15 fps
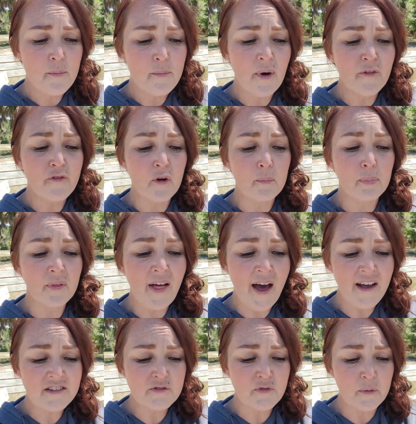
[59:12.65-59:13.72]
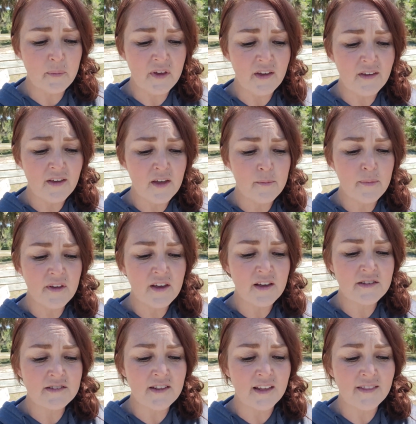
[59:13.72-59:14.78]
but for blasphemy, and
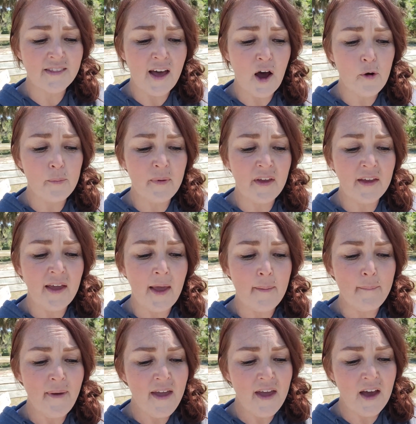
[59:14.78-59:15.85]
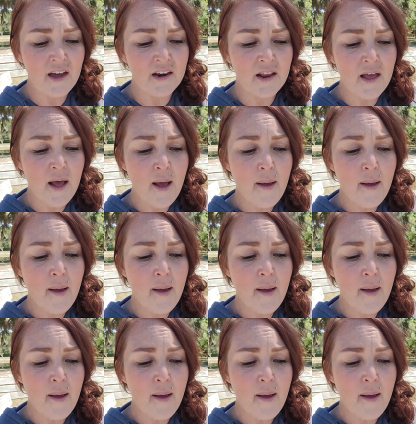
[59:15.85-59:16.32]
because that thou, being a man,